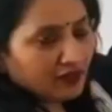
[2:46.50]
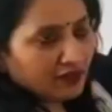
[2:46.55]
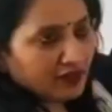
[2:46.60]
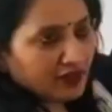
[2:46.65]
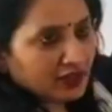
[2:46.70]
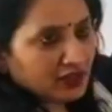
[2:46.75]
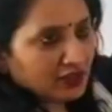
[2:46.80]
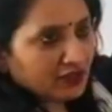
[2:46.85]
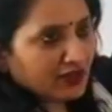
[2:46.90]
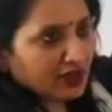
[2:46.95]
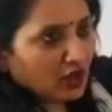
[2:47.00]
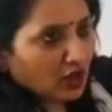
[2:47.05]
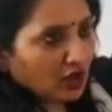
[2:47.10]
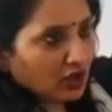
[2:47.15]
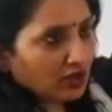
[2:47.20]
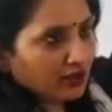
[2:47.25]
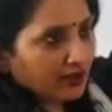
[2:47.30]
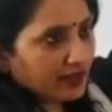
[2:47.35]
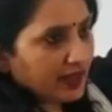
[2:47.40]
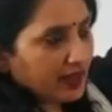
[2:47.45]
which we
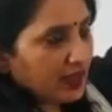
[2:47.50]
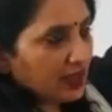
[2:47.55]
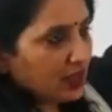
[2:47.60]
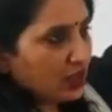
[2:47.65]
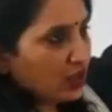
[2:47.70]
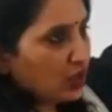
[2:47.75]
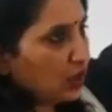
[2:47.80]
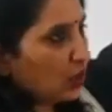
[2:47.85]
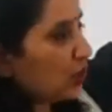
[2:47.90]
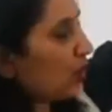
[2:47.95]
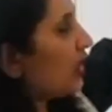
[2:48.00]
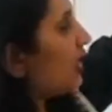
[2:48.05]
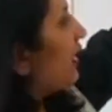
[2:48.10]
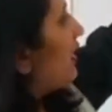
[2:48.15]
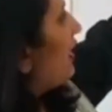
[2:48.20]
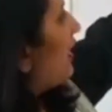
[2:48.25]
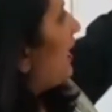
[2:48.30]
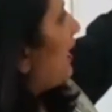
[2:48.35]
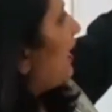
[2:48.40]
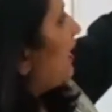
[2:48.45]
already know.
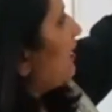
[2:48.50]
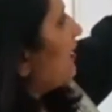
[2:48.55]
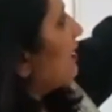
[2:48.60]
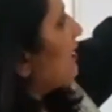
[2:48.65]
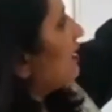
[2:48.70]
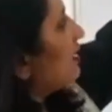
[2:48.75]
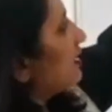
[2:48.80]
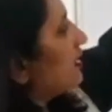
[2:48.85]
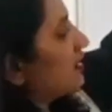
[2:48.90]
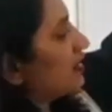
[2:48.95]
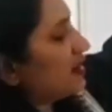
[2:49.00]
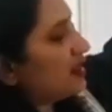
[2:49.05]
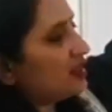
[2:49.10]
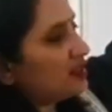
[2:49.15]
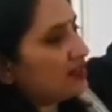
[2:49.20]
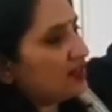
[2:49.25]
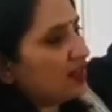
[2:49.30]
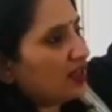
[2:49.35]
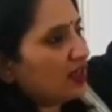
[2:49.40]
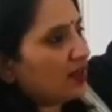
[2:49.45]
N here is
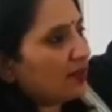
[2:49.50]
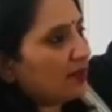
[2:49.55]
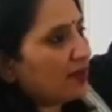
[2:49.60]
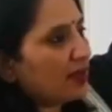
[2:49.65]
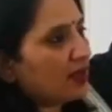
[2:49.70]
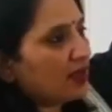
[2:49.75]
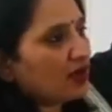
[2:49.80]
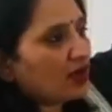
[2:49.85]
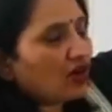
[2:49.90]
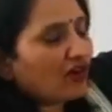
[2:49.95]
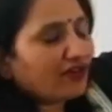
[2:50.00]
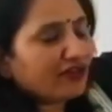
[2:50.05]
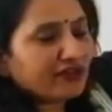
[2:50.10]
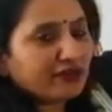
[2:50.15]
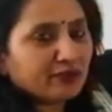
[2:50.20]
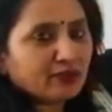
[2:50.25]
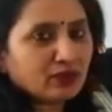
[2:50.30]
the number of